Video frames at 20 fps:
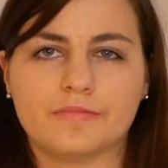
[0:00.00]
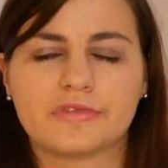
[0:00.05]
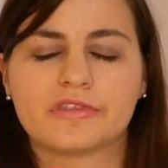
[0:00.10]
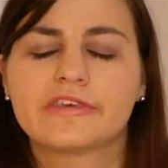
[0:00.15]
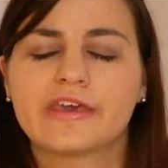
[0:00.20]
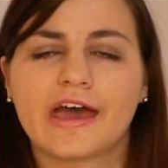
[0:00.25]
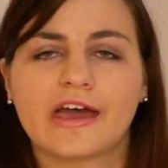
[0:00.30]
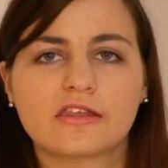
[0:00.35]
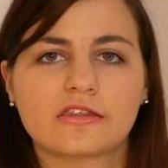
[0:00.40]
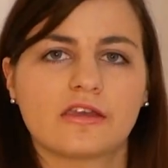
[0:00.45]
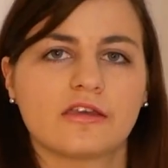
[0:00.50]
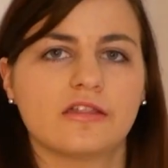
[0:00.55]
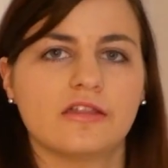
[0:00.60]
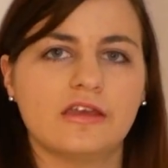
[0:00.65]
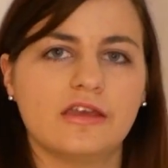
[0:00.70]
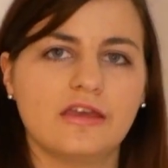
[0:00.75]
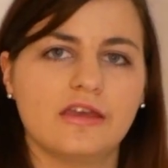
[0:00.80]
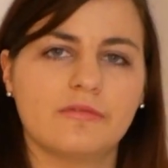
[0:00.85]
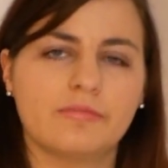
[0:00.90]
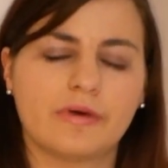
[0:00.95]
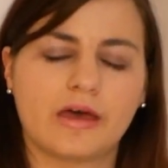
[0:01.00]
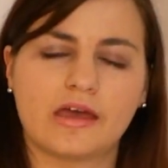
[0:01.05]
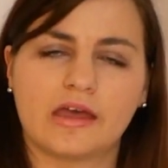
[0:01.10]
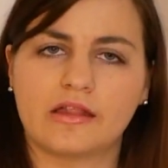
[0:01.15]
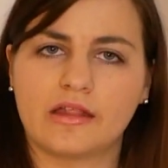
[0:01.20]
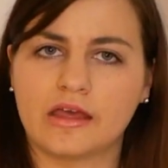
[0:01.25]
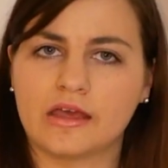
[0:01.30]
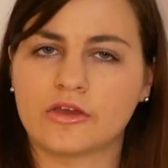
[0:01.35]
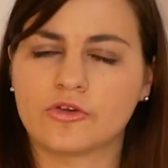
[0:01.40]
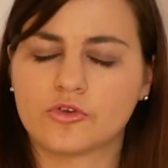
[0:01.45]
technically by
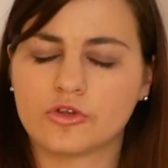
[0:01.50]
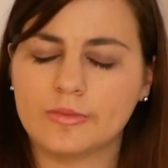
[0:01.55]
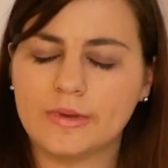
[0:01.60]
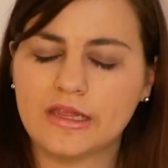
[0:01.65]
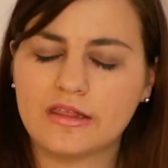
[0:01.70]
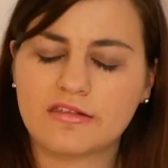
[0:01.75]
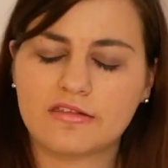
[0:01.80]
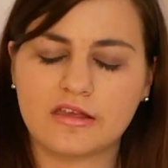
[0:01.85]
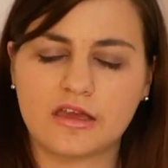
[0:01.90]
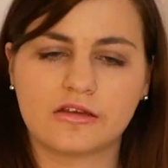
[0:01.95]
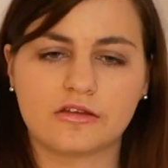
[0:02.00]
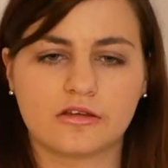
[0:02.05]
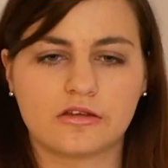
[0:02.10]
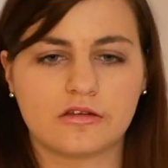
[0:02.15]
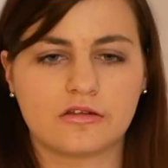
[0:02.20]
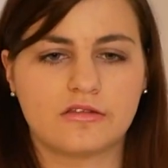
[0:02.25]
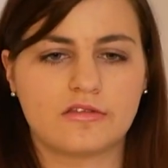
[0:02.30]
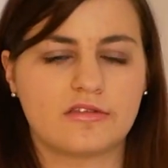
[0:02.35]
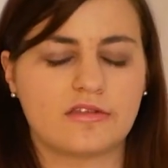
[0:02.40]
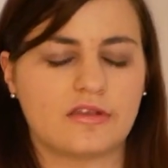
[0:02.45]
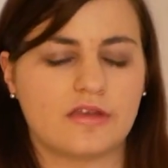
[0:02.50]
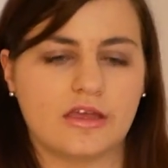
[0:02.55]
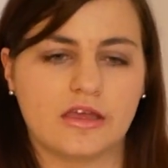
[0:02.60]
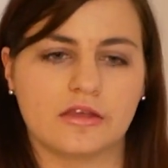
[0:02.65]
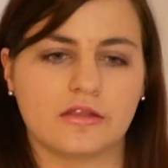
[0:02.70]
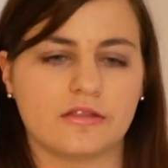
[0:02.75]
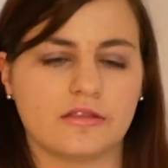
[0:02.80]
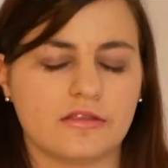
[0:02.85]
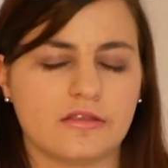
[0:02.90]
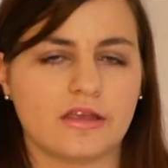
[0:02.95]
like grooming standards,
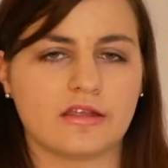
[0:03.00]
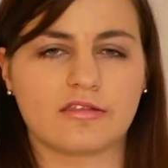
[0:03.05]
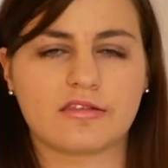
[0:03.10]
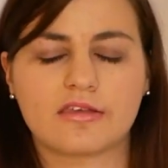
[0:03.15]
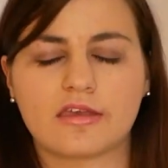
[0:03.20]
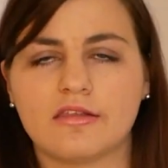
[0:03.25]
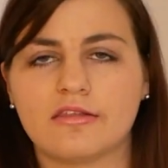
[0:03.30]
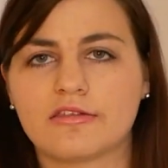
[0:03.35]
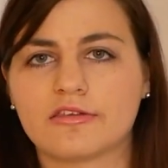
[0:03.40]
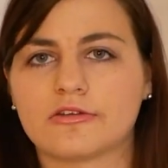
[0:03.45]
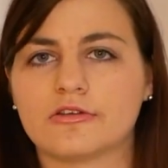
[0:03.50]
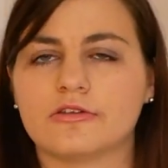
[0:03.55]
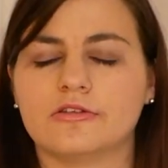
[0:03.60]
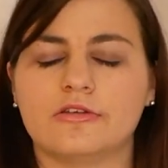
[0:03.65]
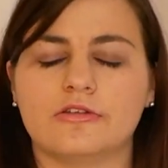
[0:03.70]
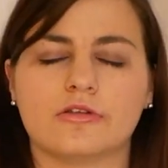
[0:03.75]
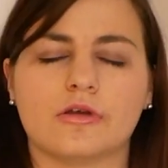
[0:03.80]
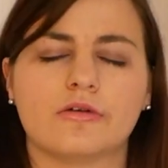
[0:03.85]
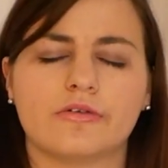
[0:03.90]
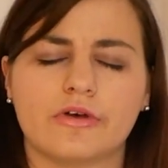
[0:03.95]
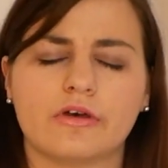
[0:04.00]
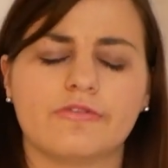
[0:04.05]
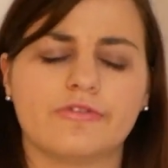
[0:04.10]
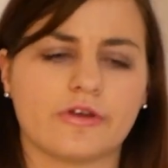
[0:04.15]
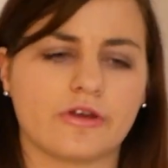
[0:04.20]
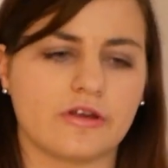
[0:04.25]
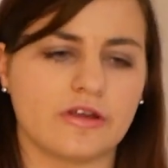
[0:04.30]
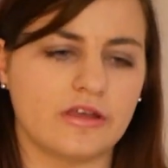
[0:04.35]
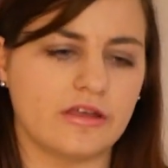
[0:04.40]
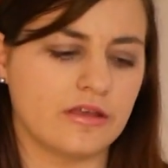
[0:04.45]
it's considered, a
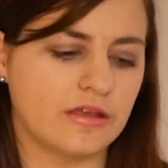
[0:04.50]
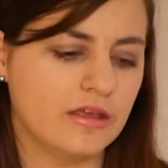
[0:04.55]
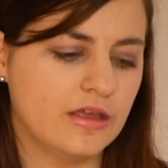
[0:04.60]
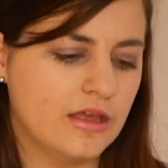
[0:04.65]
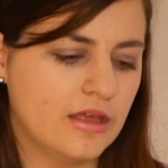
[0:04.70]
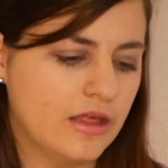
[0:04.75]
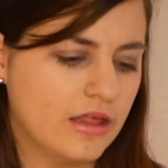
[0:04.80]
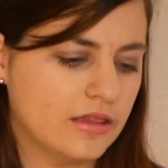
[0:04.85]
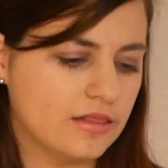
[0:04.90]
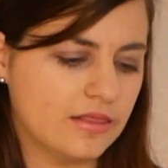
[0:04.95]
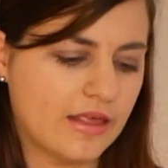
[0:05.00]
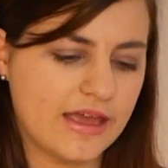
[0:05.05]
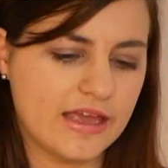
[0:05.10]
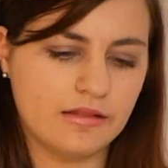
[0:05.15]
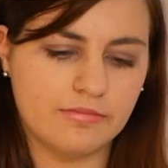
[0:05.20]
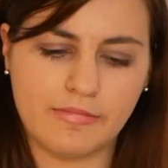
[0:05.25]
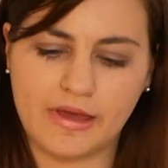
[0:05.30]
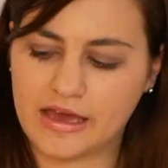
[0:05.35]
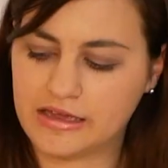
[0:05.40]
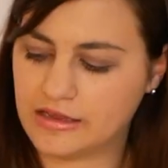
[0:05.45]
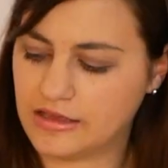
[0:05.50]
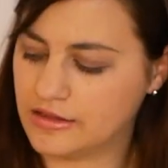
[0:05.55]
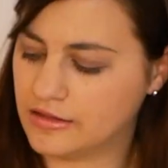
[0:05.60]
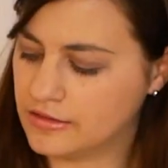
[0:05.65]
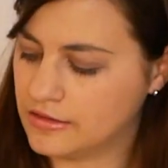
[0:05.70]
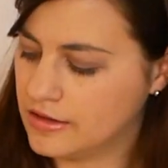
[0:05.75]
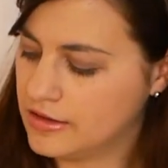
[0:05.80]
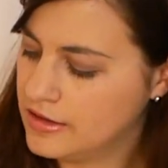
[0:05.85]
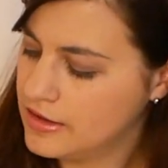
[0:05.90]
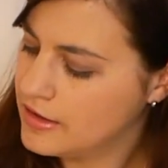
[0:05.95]
very light
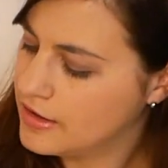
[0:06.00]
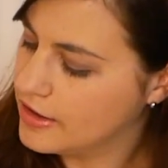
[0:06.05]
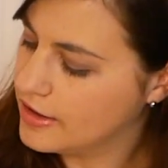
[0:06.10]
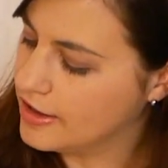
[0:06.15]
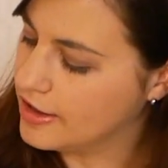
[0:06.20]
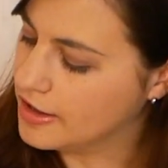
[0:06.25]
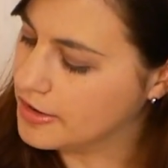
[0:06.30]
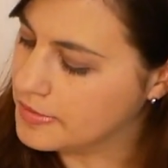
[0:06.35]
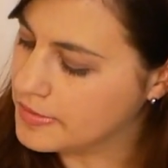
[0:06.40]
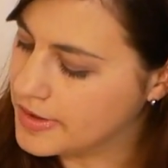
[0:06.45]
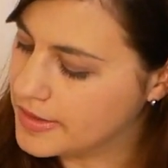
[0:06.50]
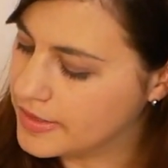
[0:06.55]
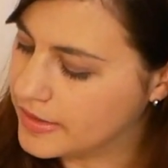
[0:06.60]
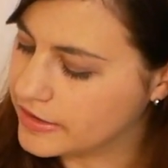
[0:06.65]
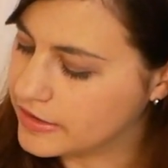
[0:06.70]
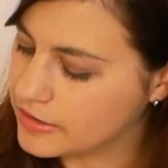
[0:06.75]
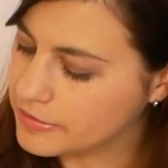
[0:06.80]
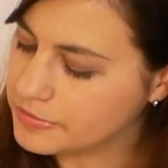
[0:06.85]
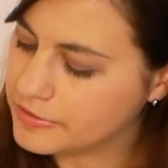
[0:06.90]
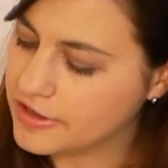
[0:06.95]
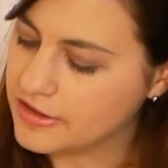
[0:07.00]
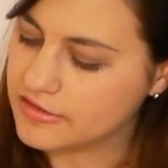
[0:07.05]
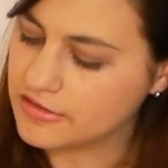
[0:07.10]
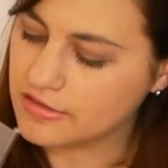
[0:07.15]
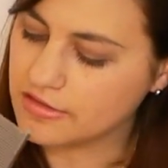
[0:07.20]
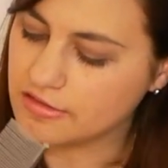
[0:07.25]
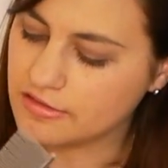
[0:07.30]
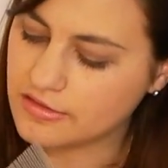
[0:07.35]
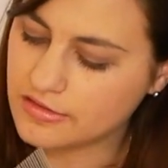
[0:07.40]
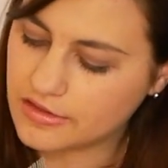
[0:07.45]
matting. And then on
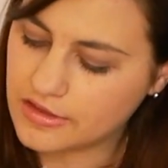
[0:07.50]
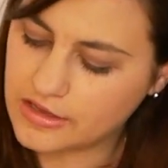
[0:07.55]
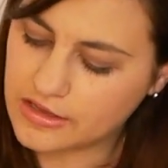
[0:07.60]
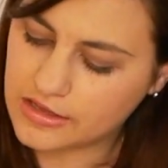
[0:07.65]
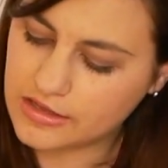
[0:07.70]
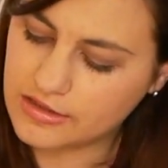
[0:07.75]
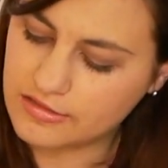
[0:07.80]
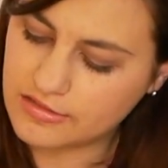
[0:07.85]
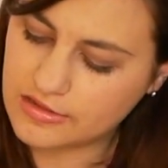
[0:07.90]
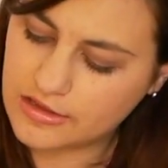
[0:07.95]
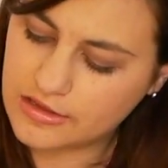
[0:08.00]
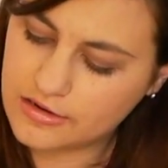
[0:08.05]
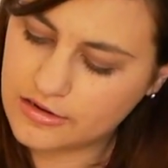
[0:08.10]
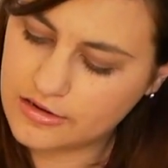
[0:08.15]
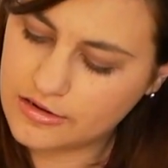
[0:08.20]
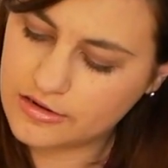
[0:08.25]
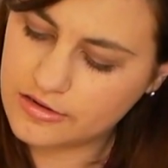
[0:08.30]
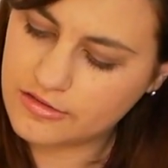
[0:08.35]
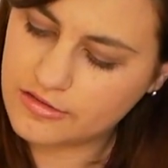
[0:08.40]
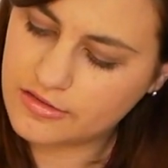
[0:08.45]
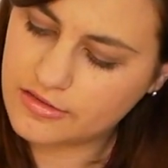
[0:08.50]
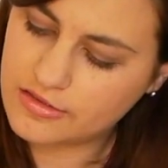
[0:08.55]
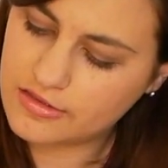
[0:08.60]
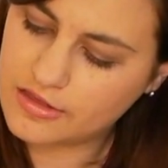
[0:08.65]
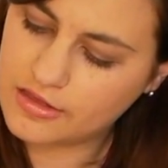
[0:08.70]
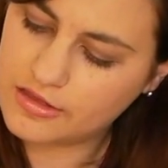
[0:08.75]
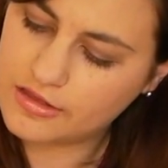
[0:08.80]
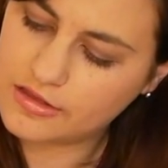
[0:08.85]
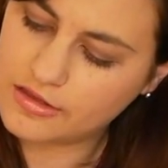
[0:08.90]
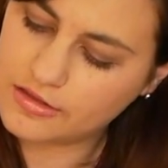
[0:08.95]
places like his ears
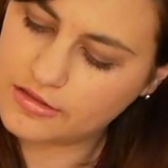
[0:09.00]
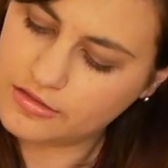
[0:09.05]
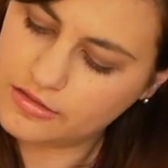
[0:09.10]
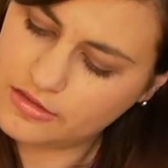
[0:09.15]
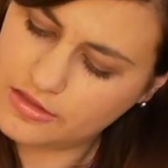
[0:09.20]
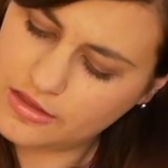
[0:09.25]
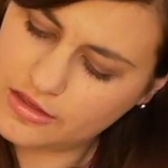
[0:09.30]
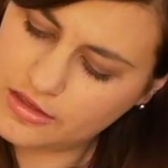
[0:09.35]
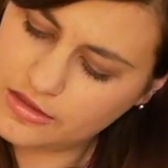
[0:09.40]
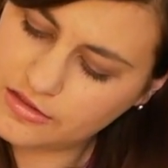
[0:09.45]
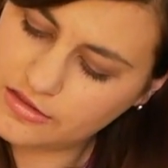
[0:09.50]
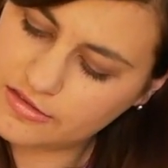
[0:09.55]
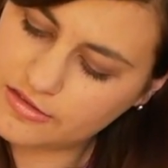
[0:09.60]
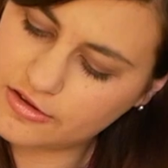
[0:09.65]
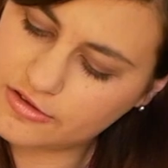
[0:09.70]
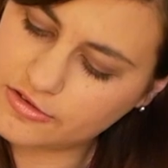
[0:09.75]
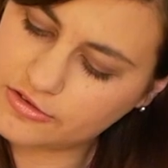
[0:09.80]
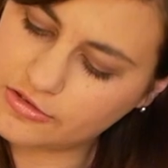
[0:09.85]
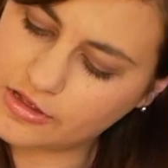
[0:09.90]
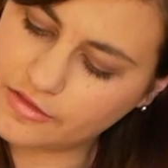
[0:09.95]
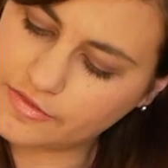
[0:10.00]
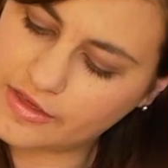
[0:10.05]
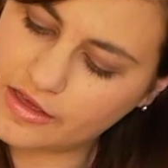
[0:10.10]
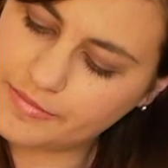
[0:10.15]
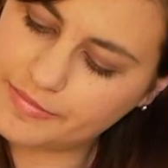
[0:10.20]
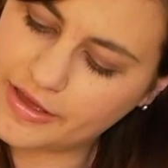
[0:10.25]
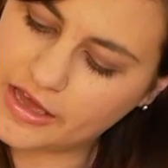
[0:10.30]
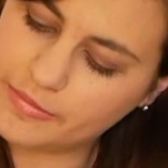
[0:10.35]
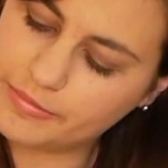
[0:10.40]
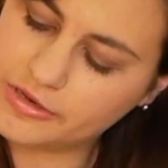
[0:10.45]
are not
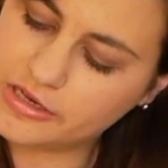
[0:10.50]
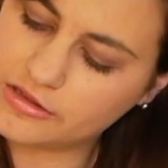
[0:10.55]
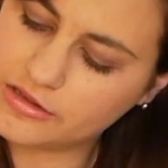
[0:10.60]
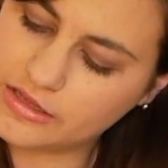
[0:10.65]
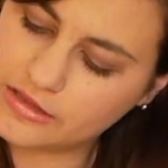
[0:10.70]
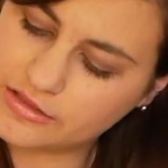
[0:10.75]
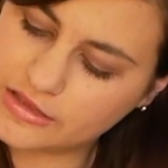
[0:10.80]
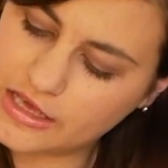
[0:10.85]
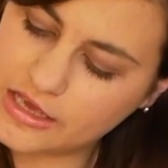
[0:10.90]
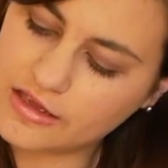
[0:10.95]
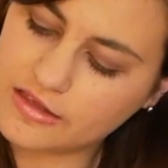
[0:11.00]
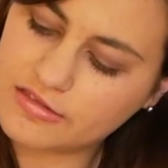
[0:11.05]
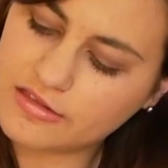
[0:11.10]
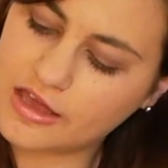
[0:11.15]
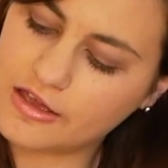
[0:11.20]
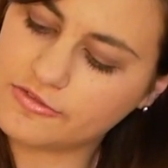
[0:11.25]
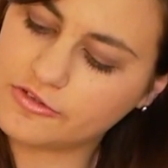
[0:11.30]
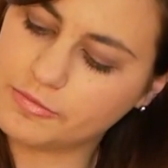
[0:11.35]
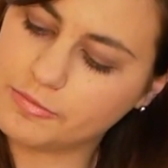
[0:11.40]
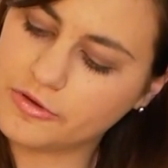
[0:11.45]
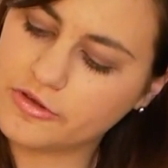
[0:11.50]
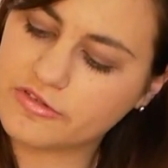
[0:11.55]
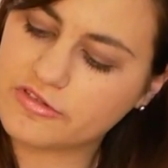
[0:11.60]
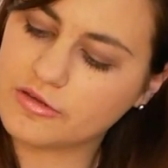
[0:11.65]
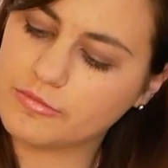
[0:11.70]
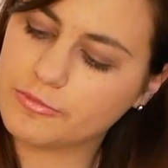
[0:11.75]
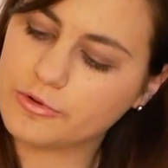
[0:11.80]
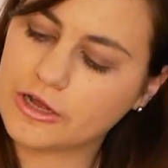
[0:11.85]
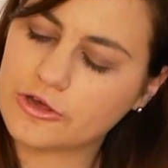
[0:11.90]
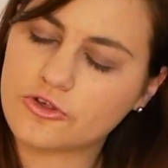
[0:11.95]
that bad, but I have to put
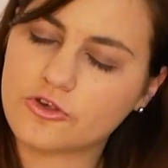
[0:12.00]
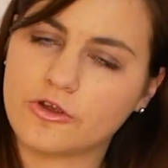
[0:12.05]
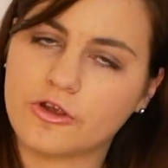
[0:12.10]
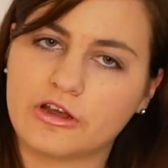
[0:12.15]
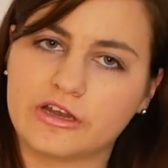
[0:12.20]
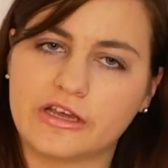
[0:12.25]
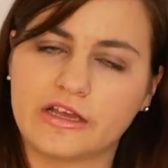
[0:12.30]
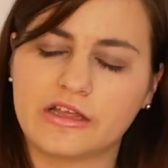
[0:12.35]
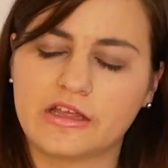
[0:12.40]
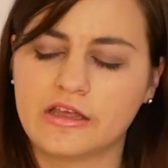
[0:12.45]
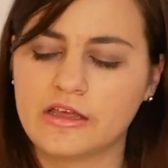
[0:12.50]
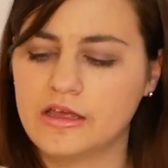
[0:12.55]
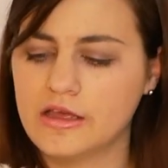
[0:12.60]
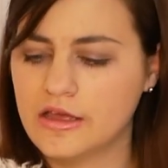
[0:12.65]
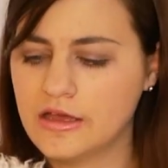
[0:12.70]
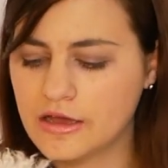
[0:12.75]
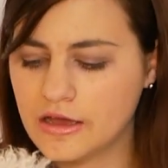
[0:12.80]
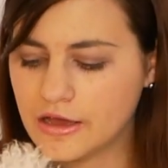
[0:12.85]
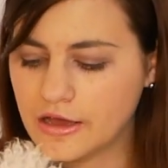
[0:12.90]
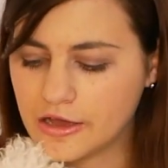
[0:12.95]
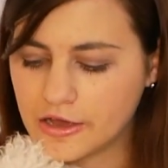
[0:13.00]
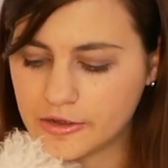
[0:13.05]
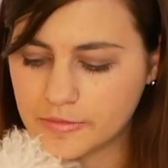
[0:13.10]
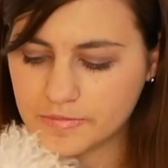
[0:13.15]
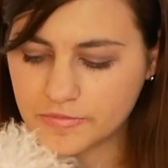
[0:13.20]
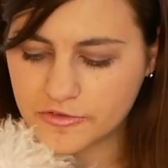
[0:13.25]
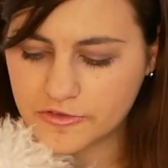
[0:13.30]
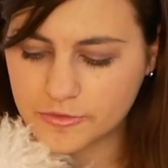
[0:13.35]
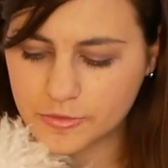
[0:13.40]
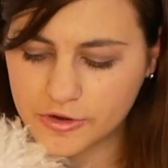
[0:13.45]
some pressure on it.
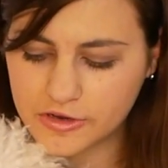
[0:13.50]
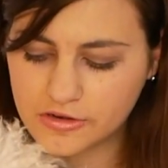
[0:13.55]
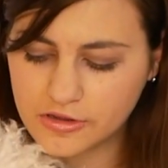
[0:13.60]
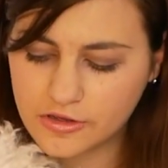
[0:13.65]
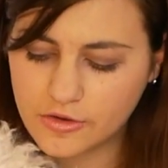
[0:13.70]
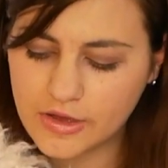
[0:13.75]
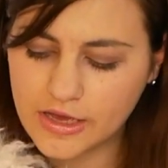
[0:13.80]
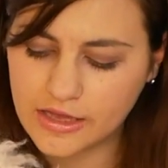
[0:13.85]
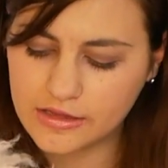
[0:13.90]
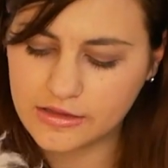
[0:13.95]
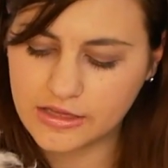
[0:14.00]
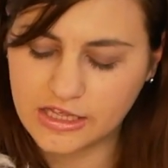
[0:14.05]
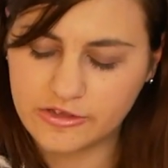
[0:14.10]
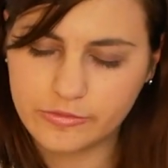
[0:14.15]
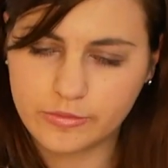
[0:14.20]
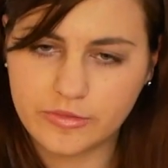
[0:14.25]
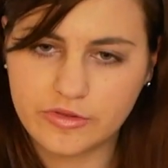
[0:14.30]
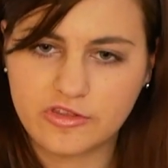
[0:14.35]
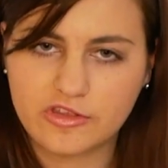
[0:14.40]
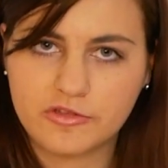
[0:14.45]
So we're gonna go ahead and give him a